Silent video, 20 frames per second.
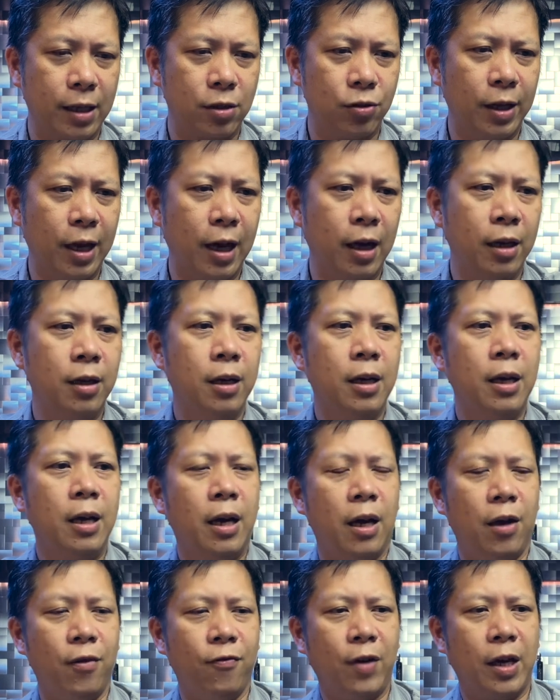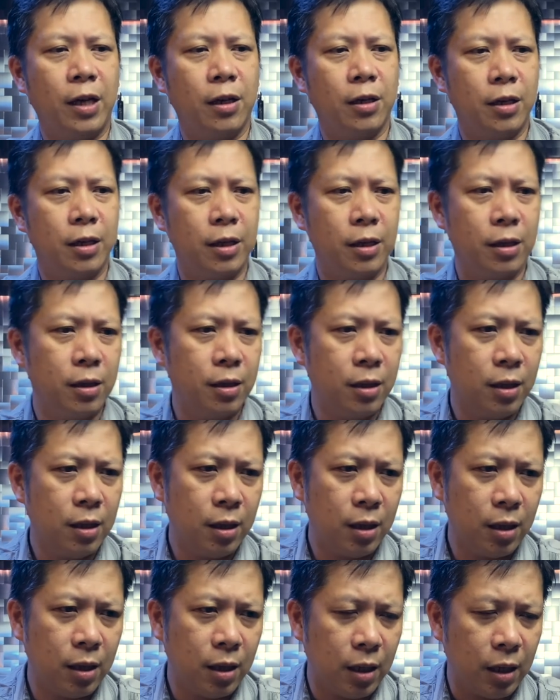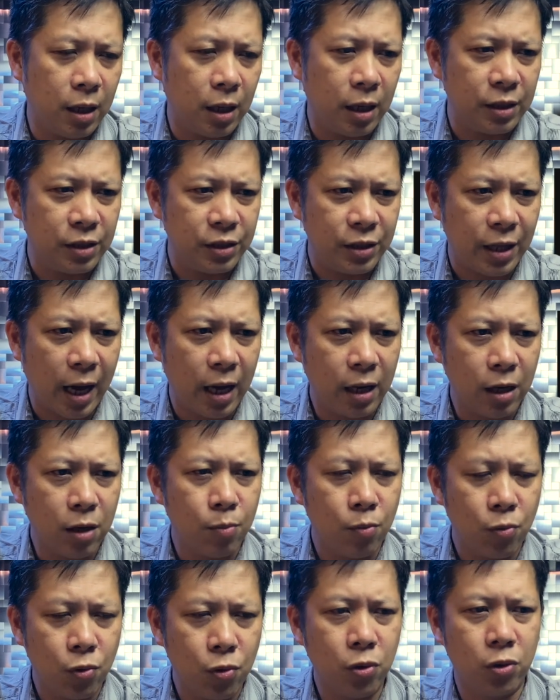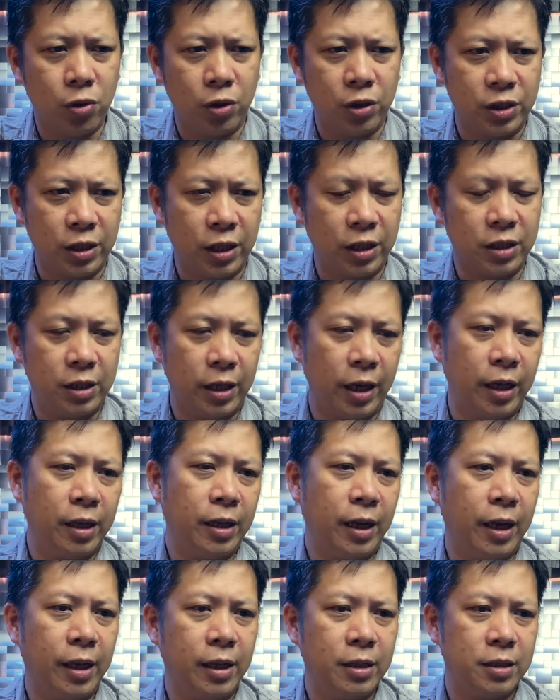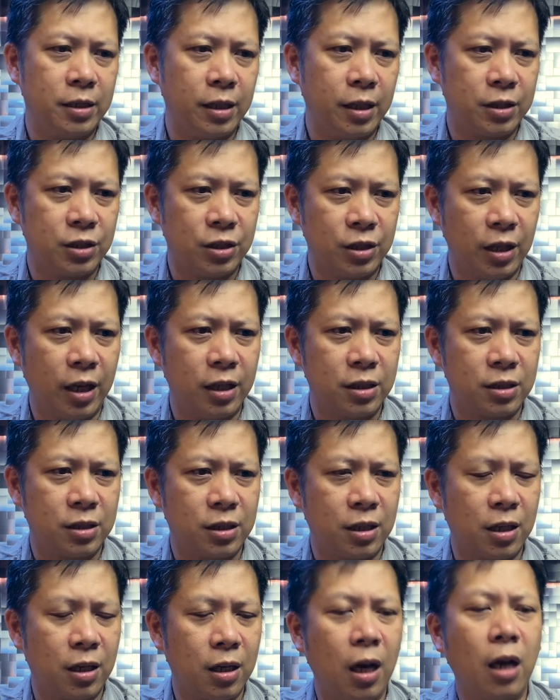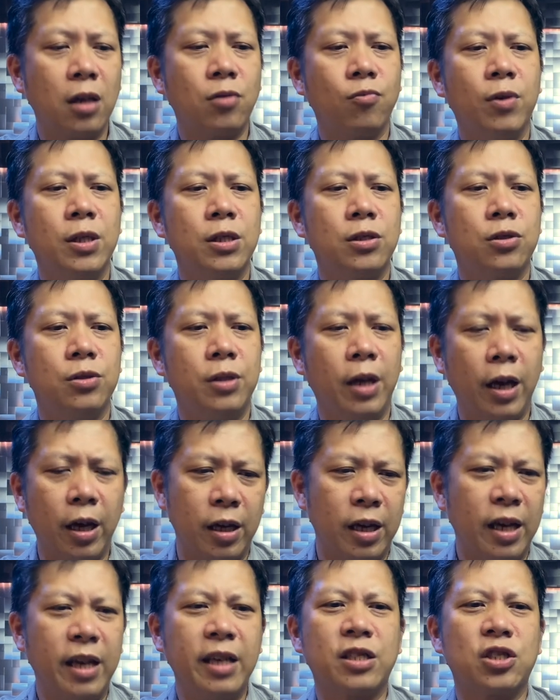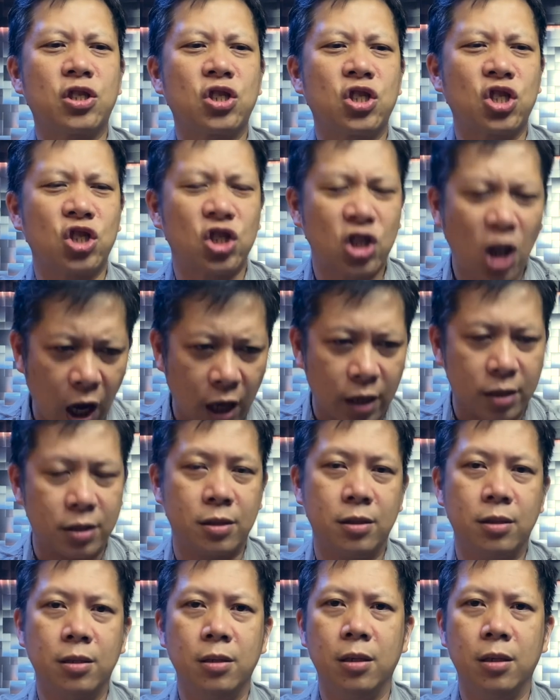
to that. And finally, uh, Danny Moore sixty-eight eighty-six says, got one today, it sucks!